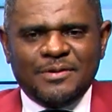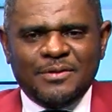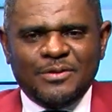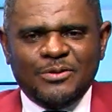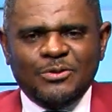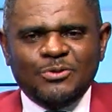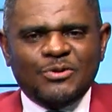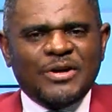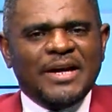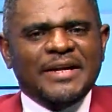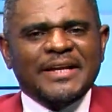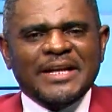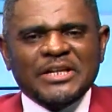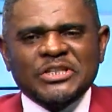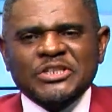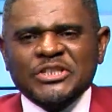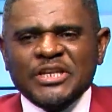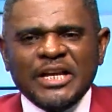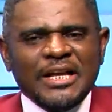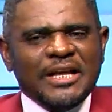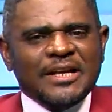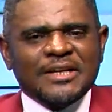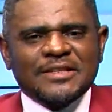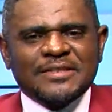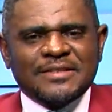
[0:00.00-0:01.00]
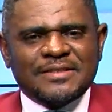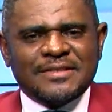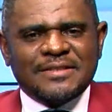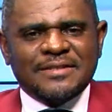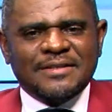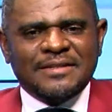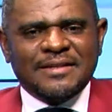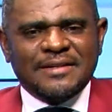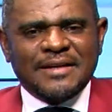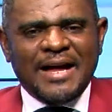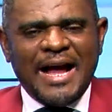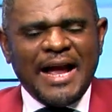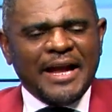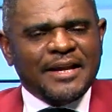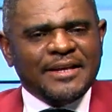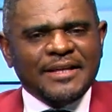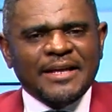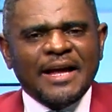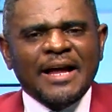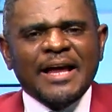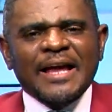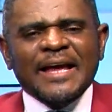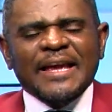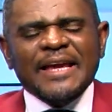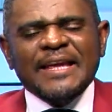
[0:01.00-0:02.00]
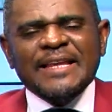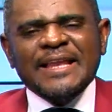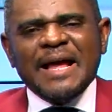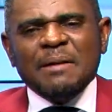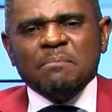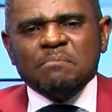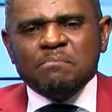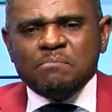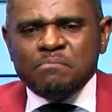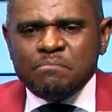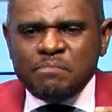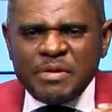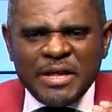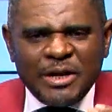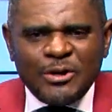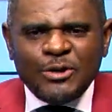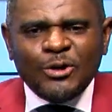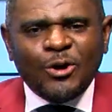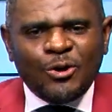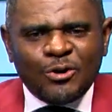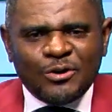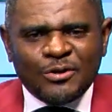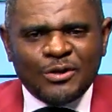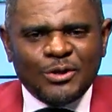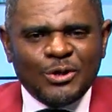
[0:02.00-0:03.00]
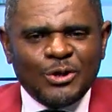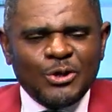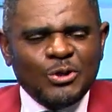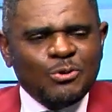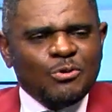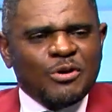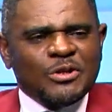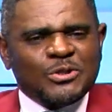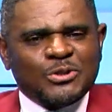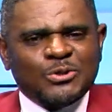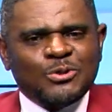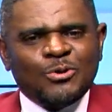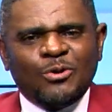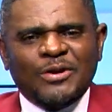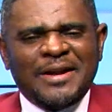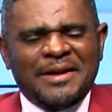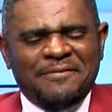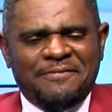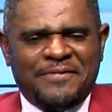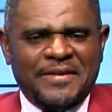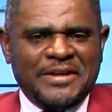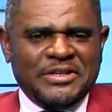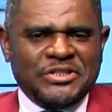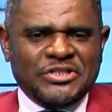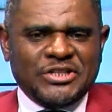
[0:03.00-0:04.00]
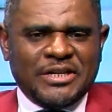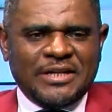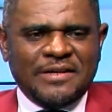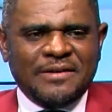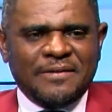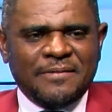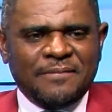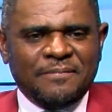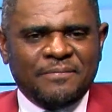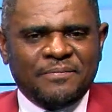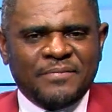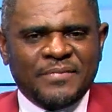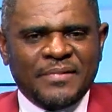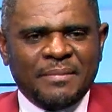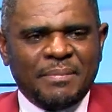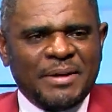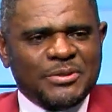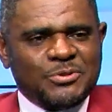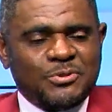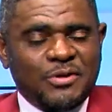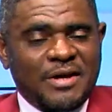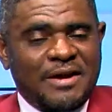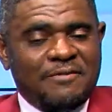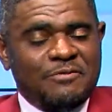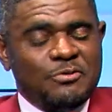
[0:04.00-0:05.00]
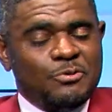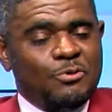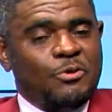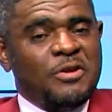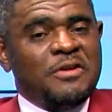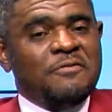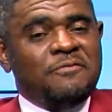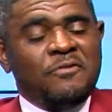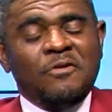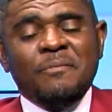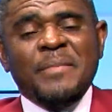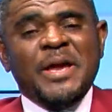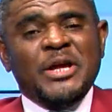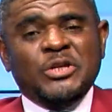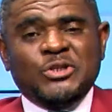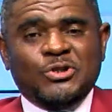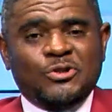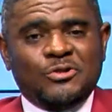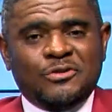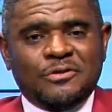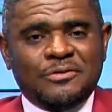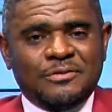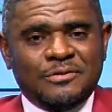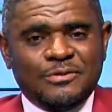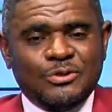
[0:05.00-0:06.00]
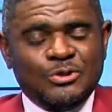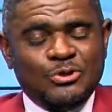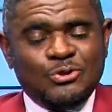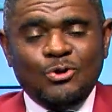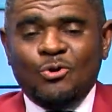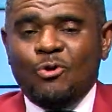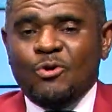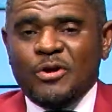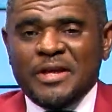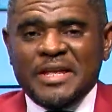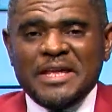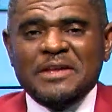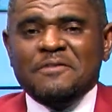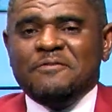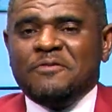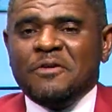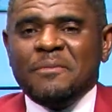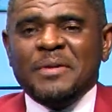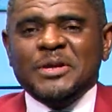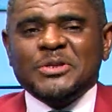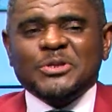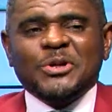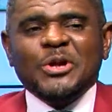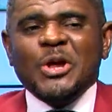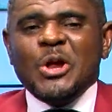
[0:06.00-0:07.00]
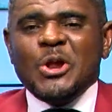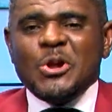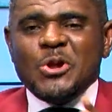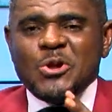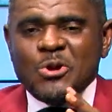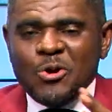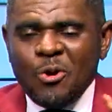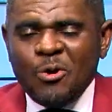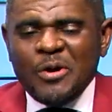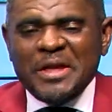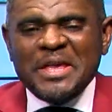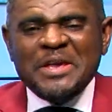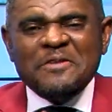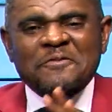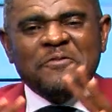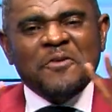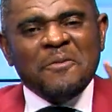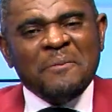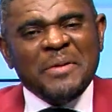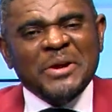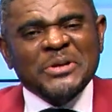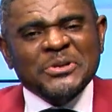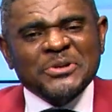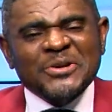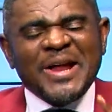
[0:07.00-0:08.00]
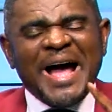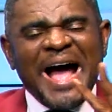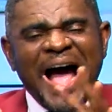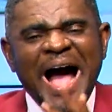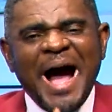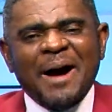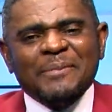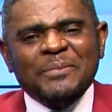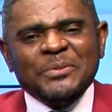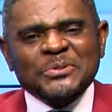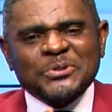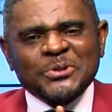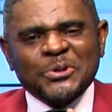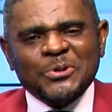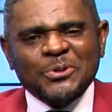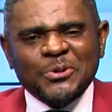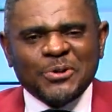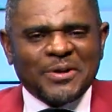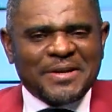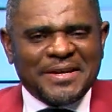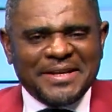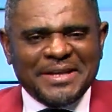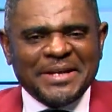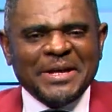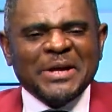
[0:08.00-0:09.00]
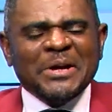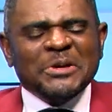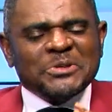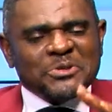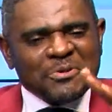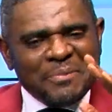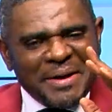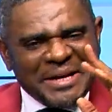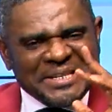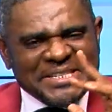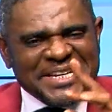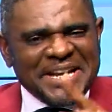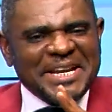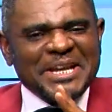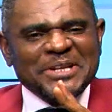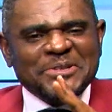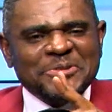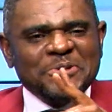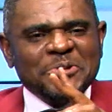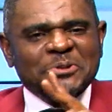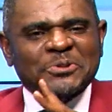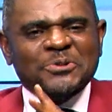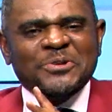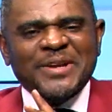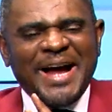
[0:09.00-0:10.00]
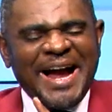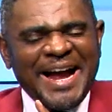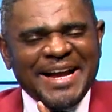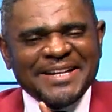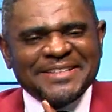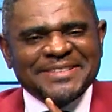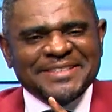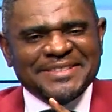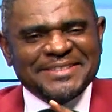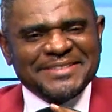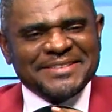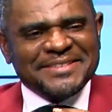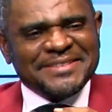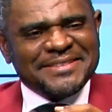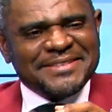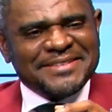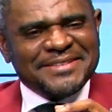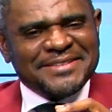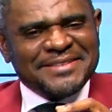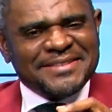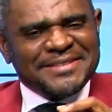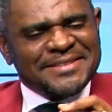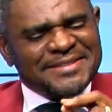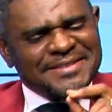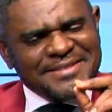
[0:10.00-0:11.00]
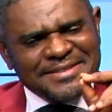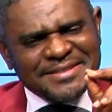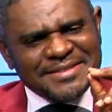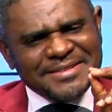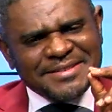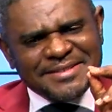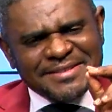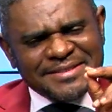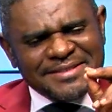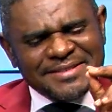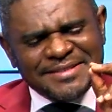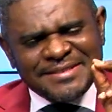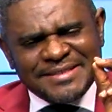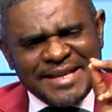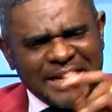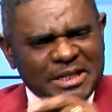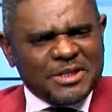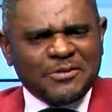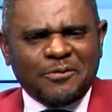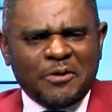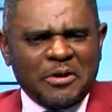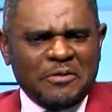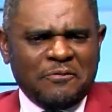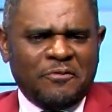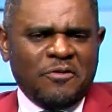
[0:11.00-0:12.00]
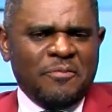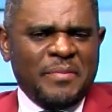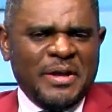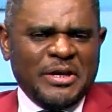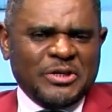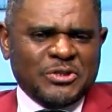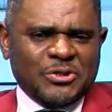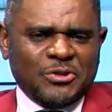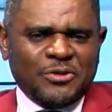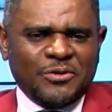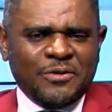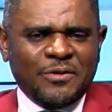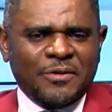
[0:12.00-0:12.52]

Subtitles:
Uganda shillings idea, in a billion US dollar venture, but you have no information. No information, absolutely. So my challenge to you tonight, search for information.